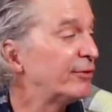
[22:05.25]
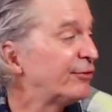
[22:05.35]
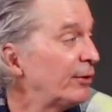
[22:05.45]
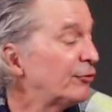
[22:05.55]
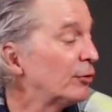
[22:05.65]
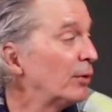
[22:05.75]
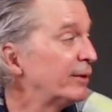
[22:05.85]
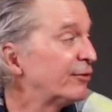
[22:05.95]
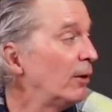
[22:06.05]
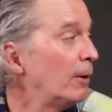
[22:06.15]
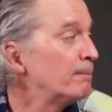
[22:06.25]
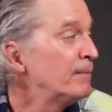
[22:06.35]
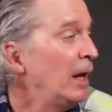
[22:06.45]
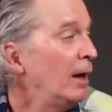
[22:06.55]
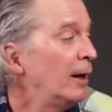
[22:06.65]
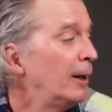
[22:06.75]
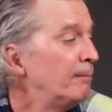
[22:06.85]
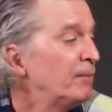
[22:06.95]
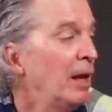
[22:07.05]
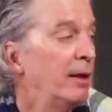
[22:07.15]
It's such a great song.
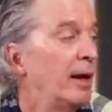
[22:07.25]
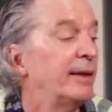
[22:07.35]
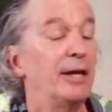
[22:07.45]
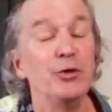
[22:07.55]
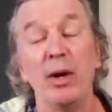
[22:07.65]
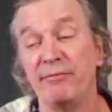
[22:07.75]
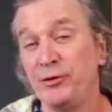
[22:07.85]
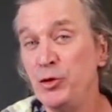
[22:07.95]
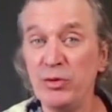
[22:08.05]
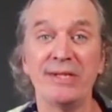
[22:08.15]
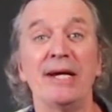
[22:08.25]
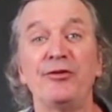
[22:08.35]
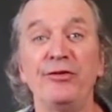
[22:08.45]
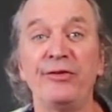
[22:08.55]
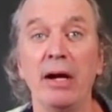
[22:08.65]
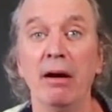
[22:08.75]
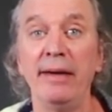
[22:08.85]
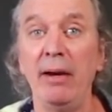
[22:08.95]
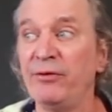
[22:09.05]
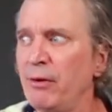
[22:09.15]
Um, again, you have two sections there.
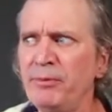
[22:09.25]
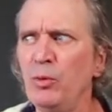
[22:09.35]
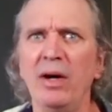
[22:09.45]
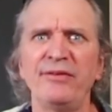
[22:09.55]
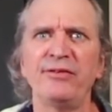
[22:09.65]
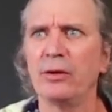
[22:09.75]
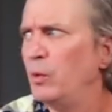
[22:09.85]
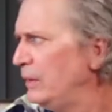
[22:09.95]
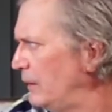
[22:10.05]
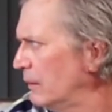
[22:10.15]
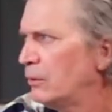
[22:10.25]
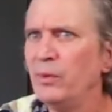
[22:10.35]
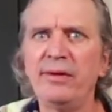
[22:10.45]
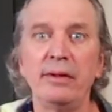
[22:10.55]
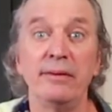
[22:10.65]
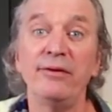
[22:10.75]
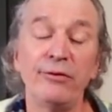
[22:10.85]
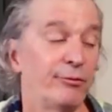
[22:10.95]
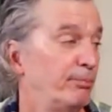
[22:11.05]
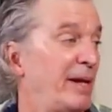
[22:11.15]
Now it's up to us to go in there, go into the,
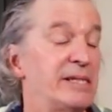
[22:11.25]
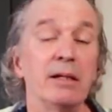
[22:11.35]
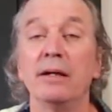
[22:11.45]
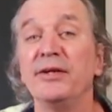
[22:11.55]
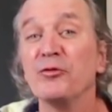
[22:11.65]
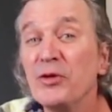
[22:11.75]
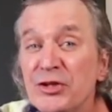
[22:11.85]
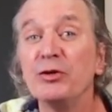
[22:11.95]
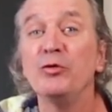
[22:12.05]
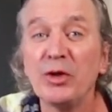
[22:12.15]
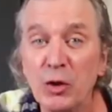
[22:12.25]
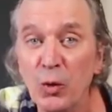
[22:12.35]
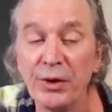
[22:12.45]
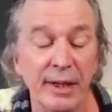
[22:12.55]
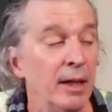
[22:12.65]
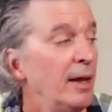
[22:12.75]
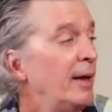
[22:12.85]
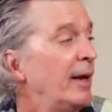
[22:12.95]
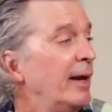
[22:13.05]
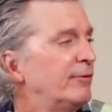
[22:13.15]
this is based on the original recording,
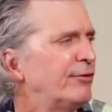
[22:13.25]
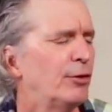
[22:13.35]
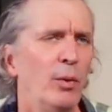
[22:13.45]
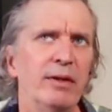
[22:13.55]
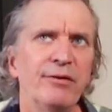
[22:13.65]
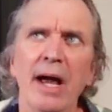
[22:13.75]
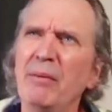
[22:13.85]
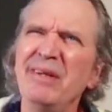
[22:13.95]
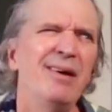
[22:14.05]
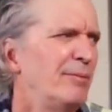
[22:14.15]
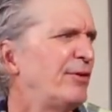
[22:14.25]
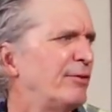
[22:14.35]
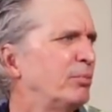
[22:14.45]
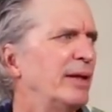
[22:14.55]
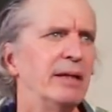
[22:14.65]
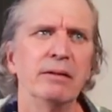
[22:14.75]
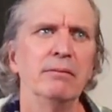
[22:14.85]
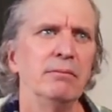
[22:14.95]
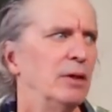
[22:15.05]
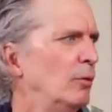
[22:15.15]
and just go in and say, how many times has he played,
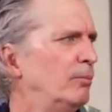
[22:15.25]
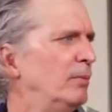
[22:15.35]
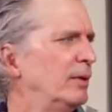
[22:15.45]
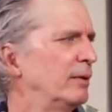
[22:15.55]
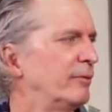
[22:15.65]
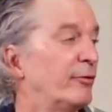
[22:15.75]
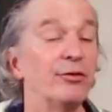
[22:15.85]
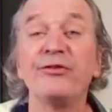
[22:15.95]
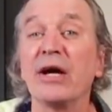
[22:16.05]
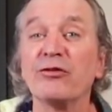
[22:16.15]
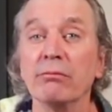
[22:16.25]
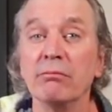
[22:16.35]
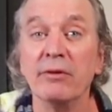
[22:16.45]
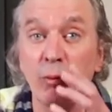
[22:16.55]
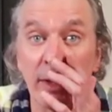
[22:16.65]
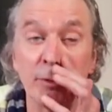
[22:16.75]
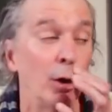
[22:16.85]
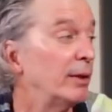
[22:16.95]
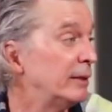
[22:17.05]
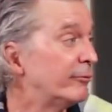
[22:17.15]
you know, the, the first section, the, what I'm
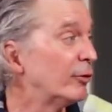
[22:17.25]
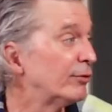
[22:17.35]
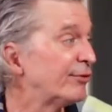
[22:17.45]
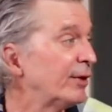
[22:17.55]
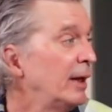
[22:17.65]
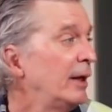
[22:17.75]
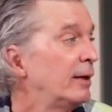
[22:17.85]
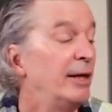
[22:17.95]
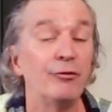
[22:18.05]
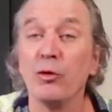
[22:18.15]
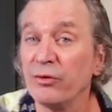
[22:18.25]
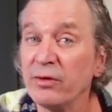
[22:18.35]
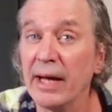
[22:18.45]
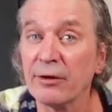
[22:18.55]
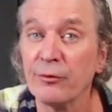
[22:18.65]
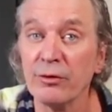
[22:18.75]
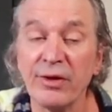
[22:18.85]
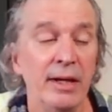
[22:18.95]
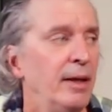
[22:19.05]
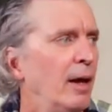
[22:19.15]
calling the verse, intro slash verse.
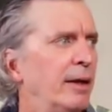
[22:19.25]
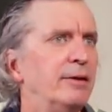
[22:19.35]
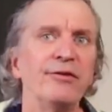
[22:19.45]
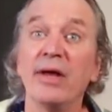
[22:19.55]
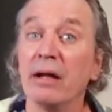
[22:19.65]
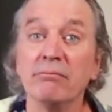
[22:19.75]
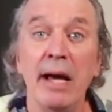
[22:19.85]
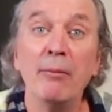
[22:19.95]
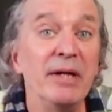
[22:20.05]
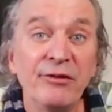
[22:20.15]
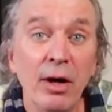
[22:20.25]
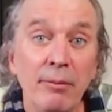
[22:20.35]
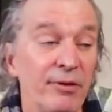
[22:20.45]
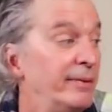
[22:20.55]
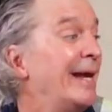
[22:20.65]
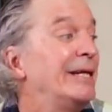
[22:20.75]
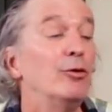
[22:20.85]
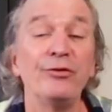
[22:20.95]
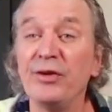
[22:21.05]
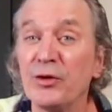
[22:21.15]
Uh, he does that how many times? And then he
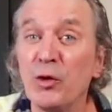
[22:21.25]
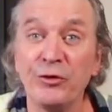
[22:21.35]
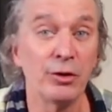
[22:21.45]
goes into the chorus.